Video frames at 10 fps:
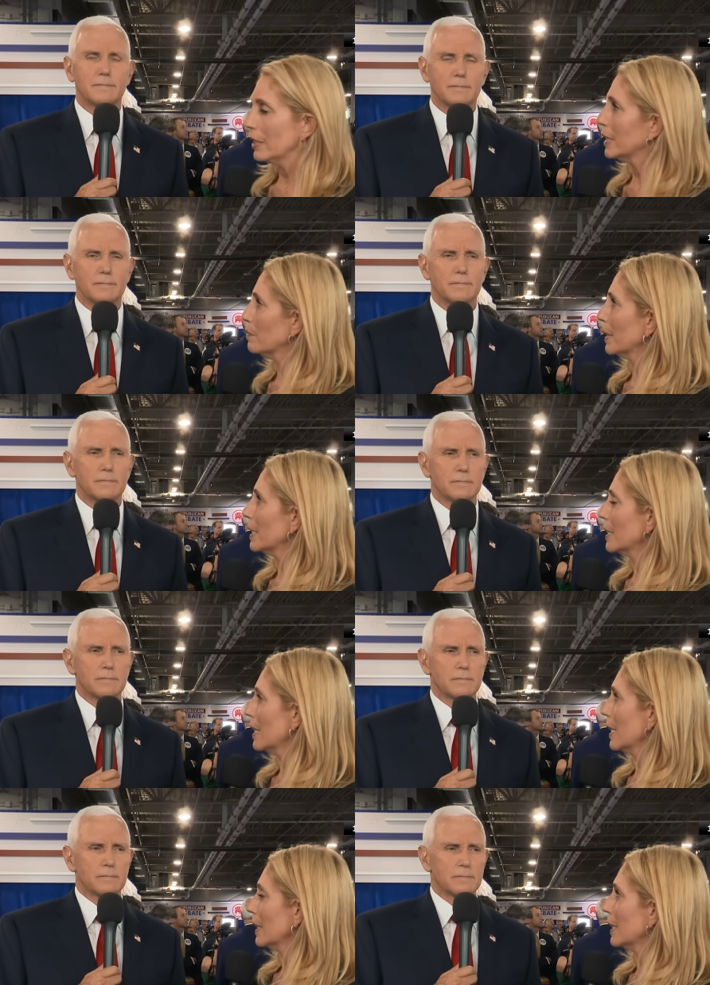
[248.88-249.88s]
Speaker 1: is because
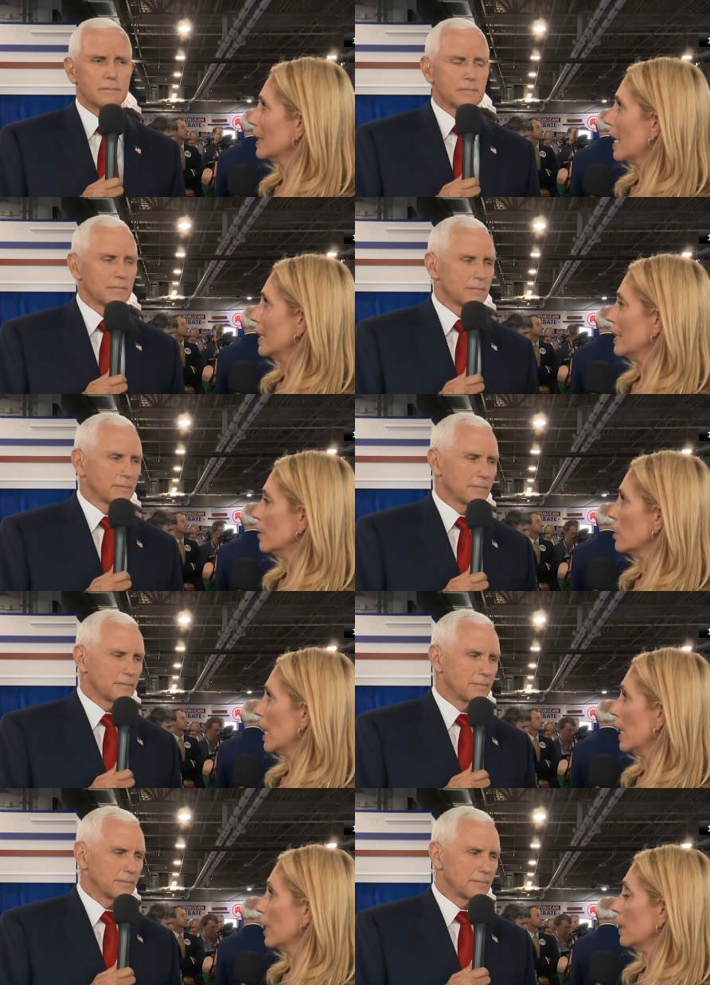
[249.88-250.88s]
they think that that is
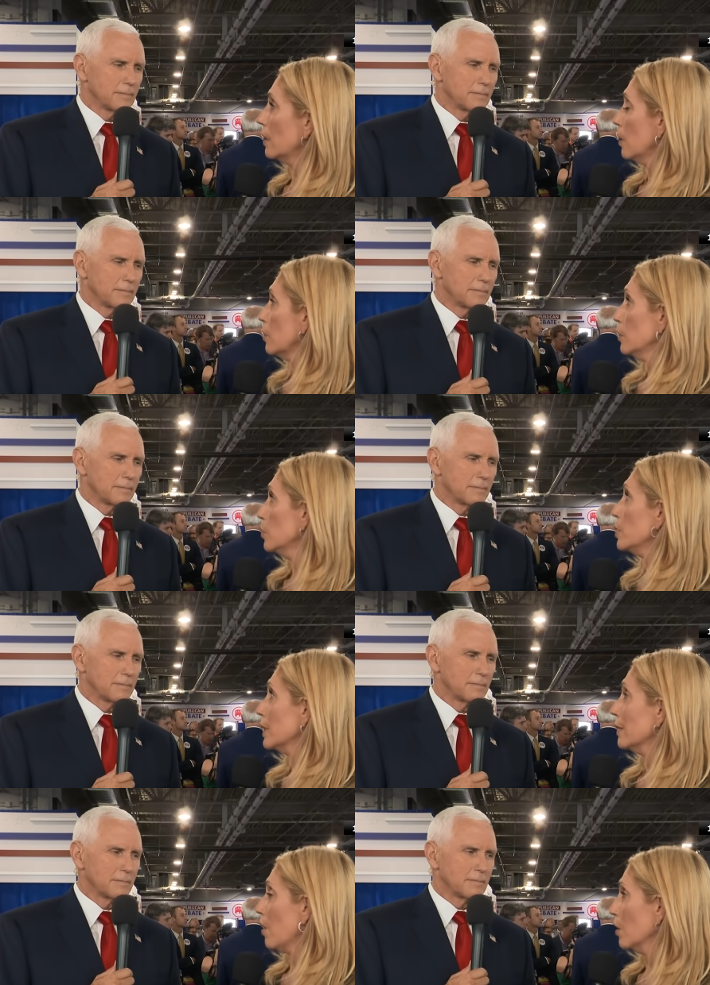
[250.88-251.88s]
a, a
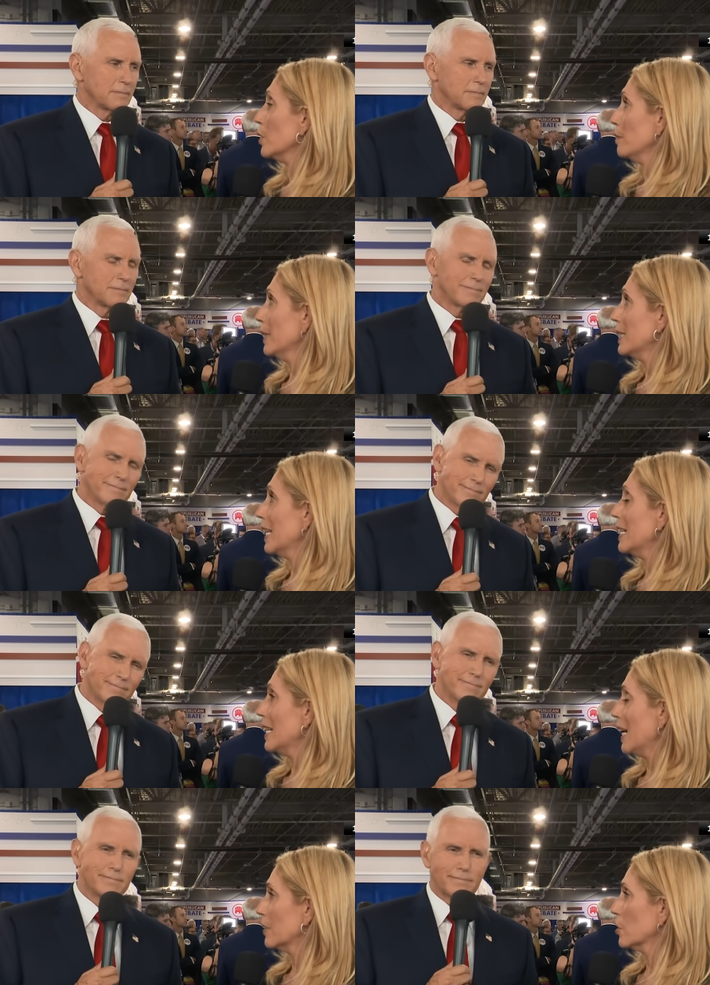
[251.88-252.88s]
losing argument in a
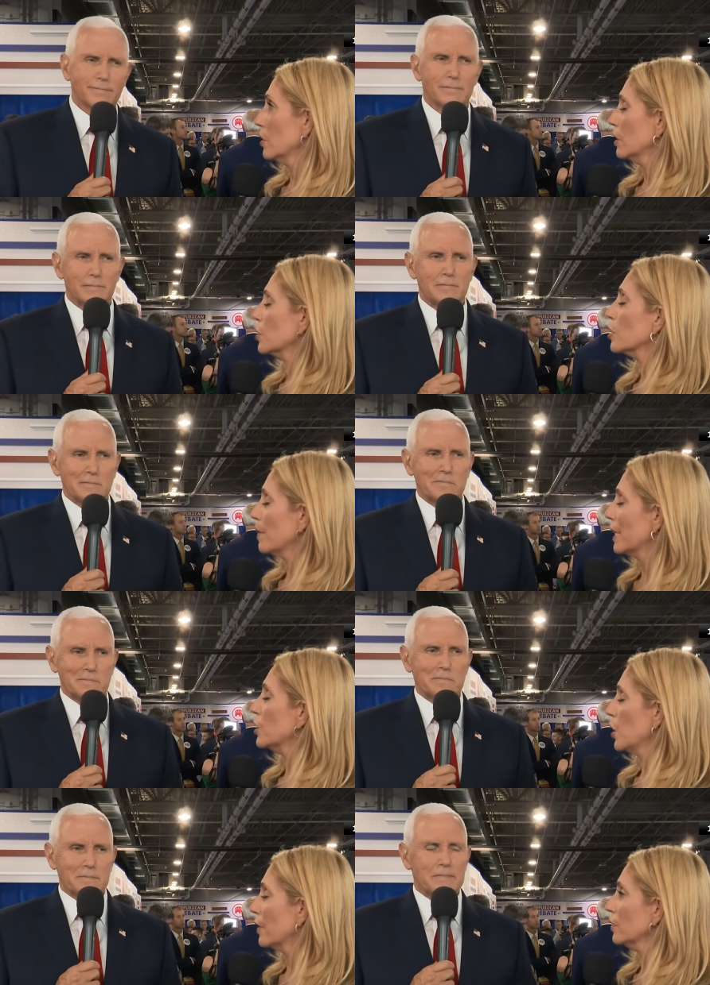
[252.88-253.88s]
national, excuse me, in
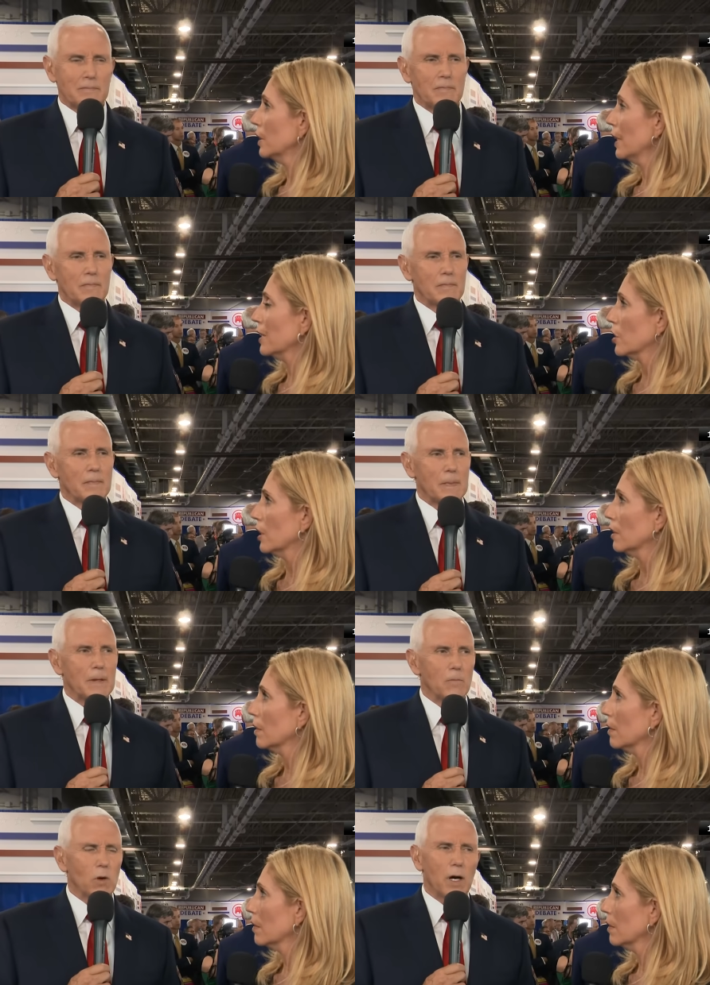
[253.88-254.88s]
a general election.
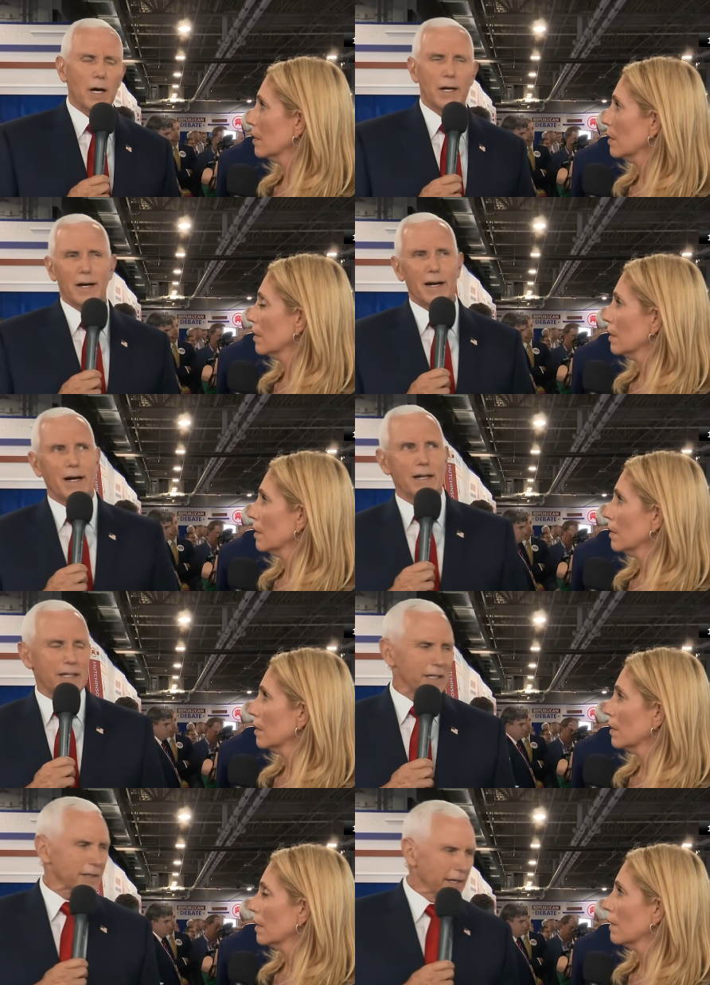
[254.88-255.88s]
Speaker 2: Well, I, I
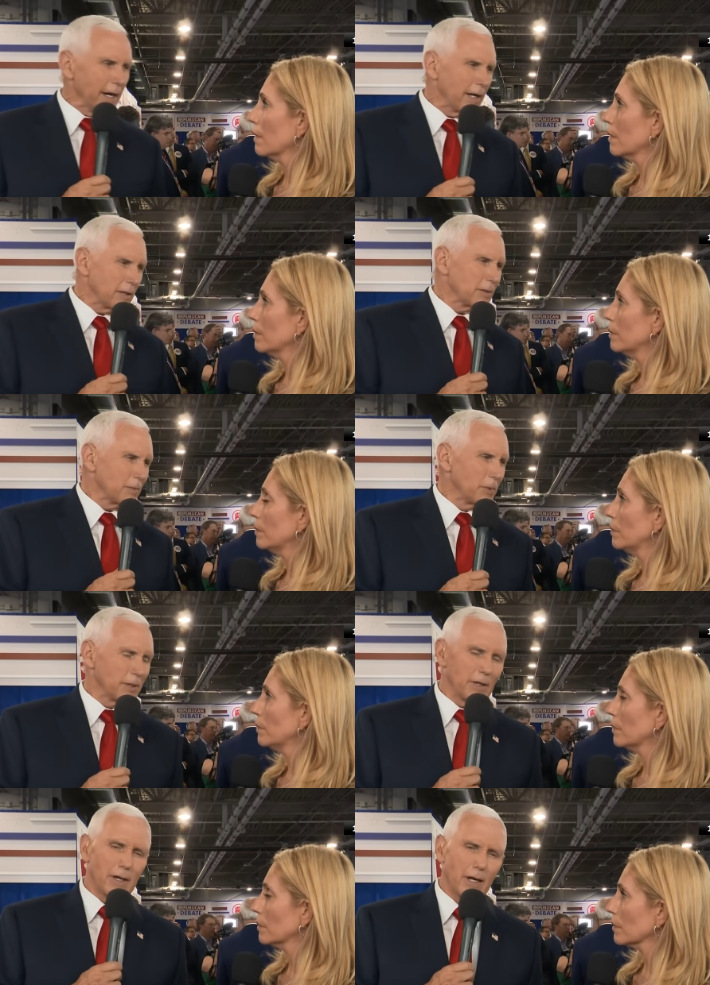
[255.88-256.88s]
get that,
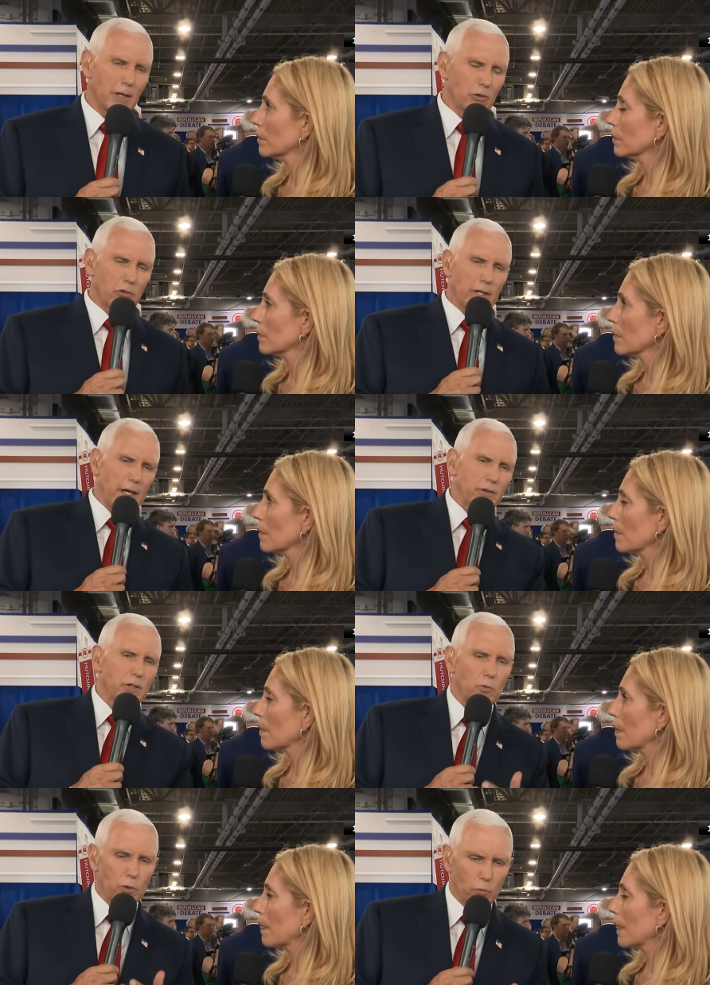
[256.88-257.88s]
but honestly, I
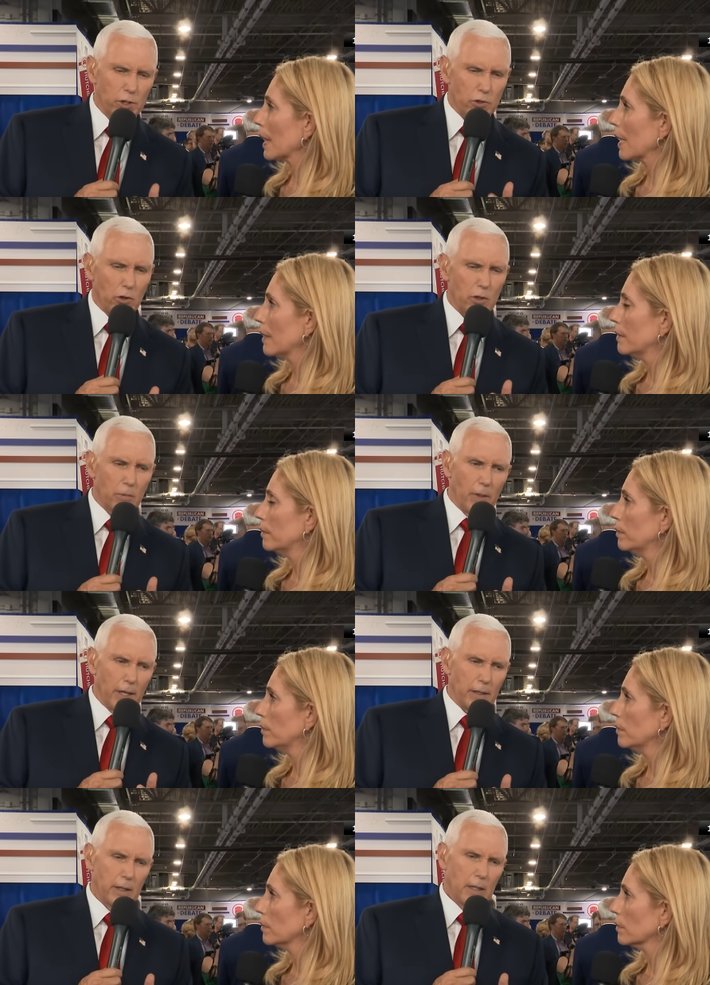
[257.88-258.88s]
think when we talk
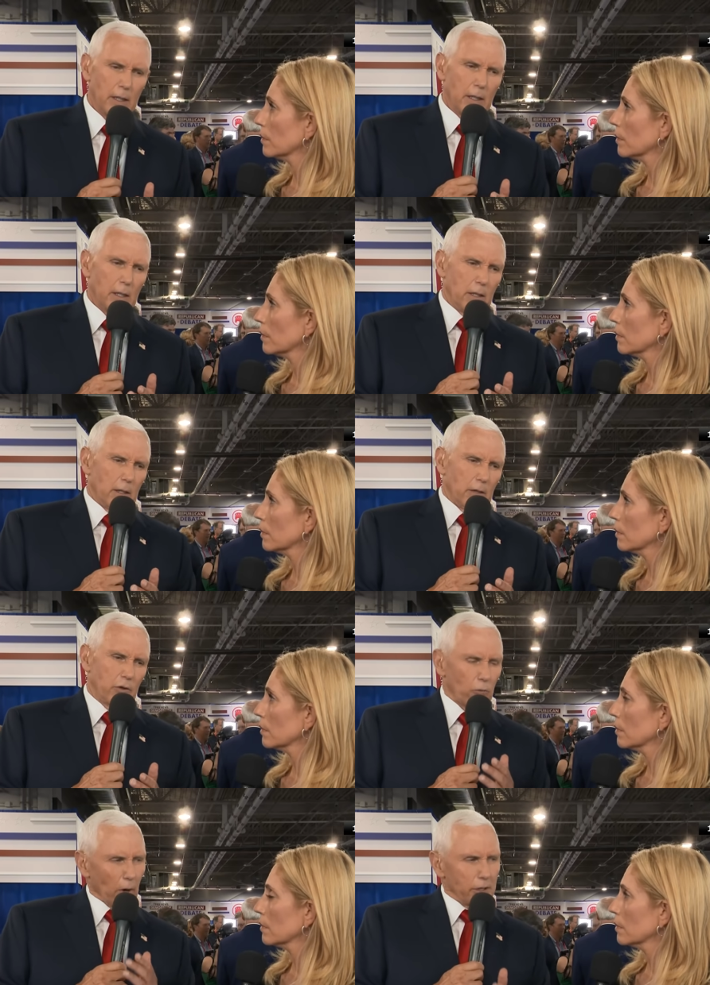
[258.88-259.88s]
about
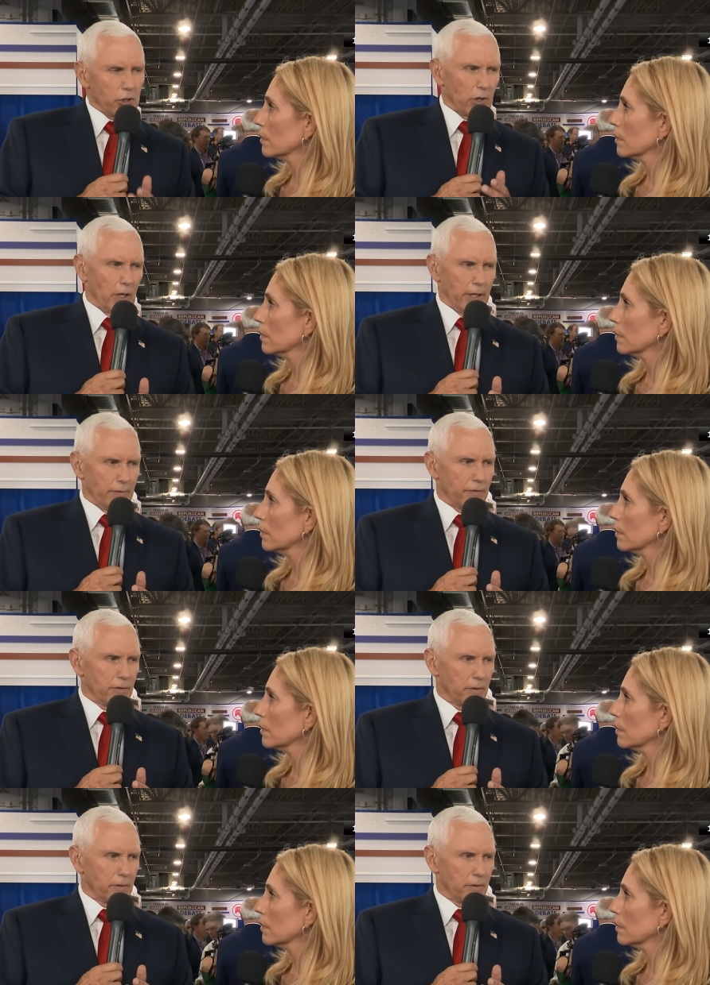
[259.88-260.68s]
the right to life,